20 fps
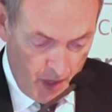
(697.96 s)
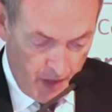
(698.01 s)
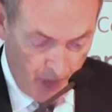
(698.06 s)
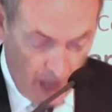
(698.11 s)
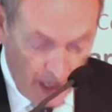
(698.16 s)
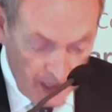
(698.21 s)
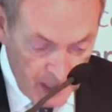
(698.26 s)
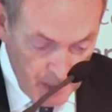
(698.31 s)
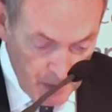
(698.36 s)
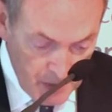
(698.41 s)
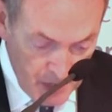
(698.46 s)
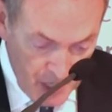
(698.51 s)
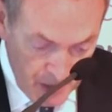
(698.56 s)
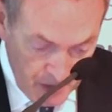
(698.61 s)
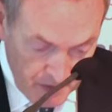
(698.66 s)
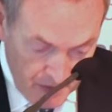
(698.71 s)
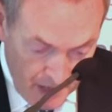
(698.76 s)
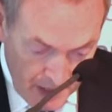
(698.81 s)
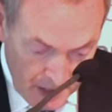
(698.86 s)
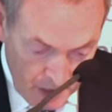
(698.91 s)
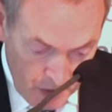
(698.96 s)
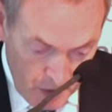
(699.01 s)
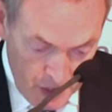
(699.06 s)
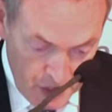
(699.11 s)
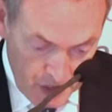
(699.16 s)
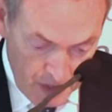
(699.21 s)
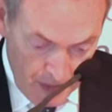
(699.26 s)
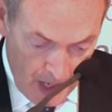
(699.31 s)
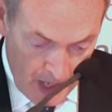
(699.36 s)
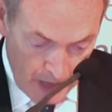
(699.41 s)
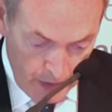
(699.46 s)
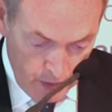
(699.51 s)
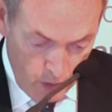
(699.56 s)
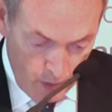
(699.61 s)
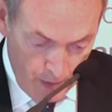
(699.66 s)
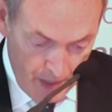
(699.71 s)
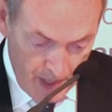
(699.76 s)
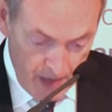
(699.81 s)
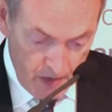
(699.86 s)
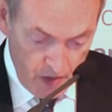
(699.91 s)
90% of that increased demand
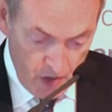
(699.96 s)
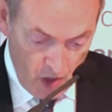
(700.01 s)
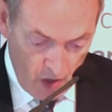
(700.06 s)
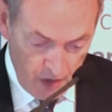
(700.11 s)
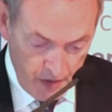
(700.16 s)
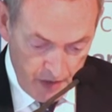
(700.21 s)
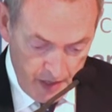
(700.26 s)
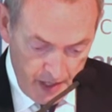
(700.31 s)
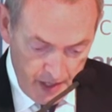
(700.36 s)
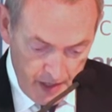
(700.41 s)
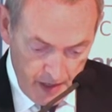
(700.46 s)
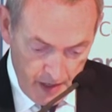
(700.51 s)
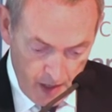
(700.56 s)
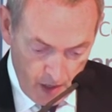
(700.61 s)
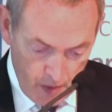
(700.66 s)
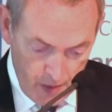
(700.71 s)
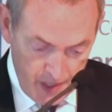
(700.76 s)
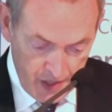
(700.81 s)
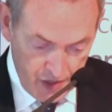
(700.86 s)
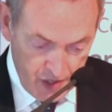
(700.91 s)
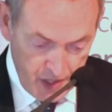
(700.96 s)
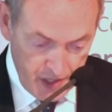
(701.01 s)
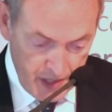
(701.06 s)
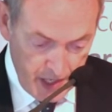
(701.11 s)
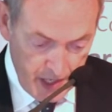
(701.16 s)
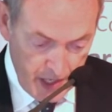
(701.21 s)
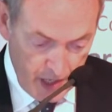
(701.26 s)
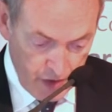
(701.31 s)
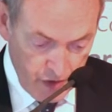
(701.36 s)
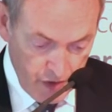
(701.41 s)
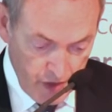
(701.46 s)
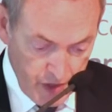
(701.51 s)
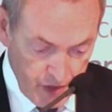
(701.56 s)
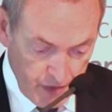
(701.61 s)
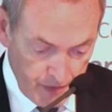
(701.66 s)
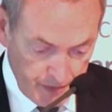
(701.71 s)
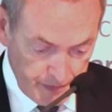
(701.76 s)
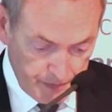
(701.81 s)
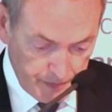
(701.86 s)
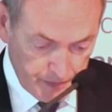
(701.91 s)
will be in non-OECD
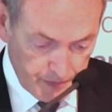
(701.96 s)
countries,